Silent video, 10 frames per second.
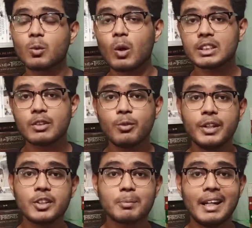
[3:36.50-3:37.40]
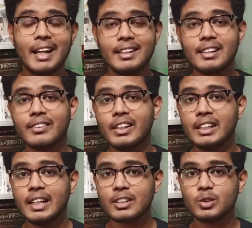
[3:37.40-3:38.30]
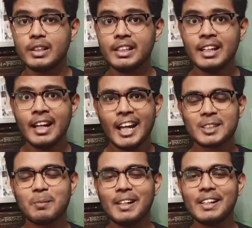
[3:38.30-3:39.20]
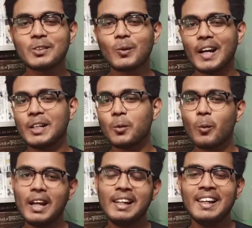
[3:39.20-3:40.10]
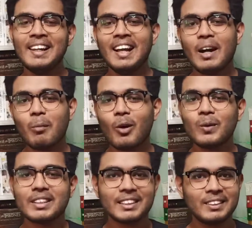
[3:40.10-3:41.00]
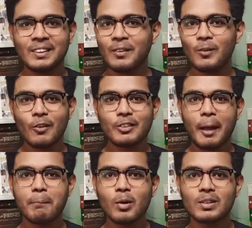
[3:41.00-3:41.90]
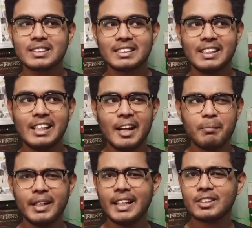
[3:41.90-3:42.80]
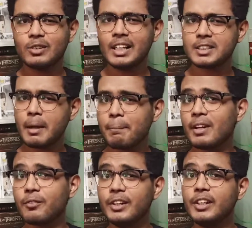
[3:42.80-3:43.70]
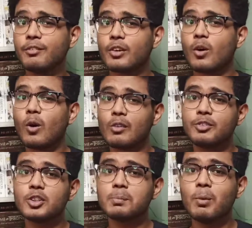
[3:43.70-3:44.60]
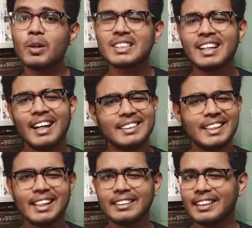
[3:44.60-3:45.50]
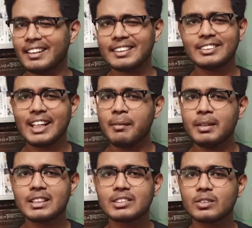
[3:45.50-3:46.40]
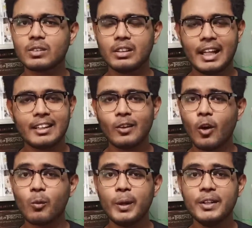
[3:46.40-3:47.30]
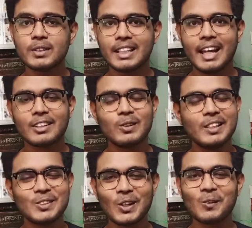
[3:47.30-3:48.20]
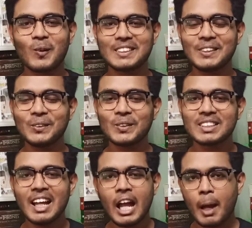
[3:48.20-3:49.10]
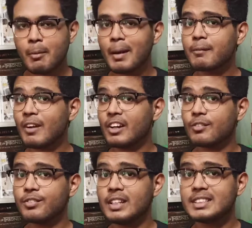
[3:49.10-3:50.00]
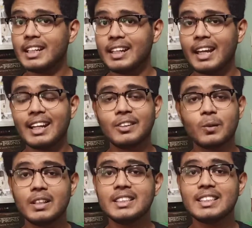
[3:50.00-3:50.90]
watch the videos by Daniel Green. He actually explained it quite well about Wheel of Time books. He had made actually a separate video for all of those books. I think they are 10 minutes long videos, and I actually enjoyed watching those. I'm a big fan of his, and I can totally